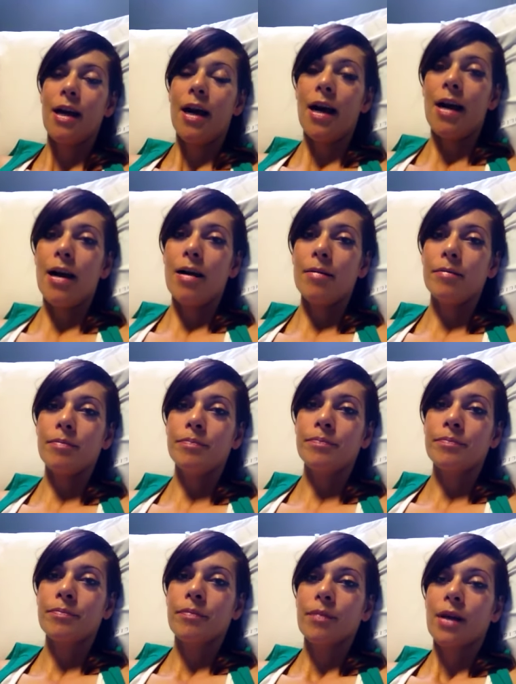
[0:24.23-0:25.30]

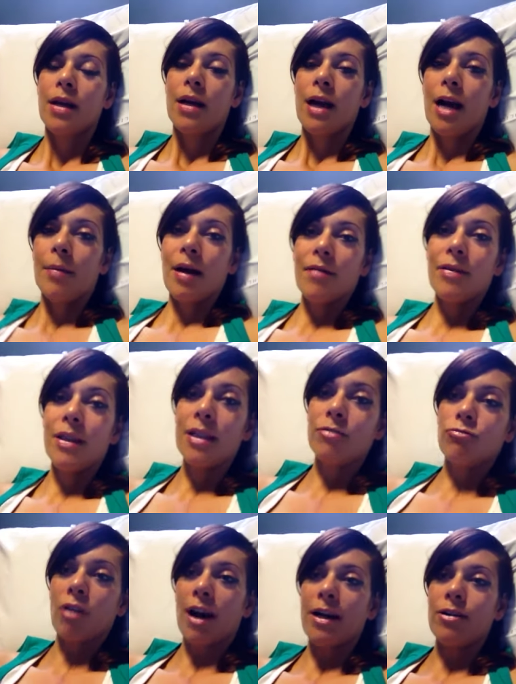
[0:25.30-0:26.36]
I'm having these
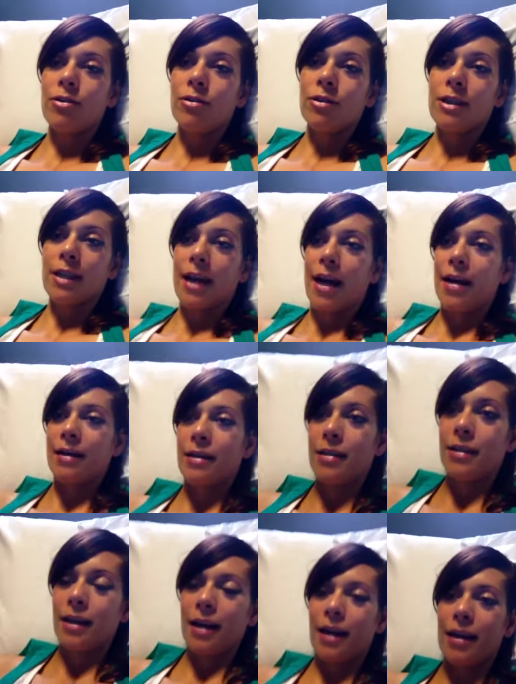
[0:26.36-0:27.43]
Rigours again,
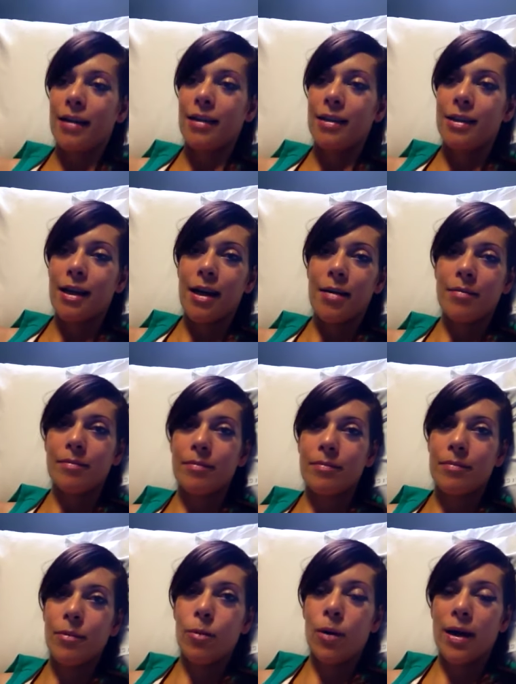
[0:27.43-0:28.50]
and
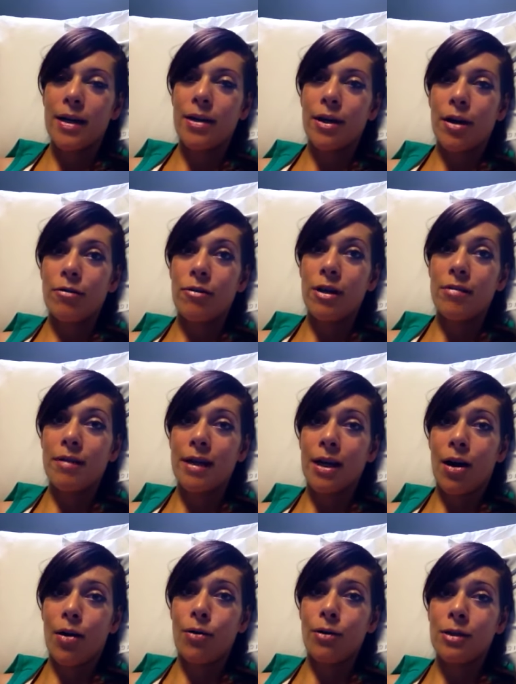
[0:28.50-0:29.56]
where you go really, really
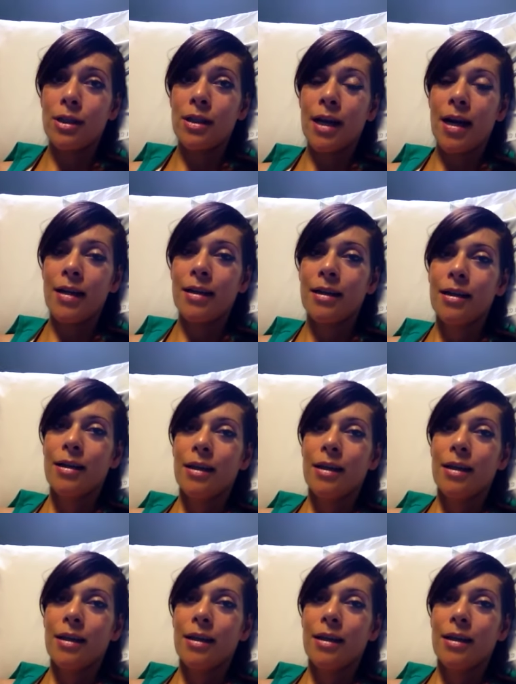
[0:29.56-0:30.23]
cold, and then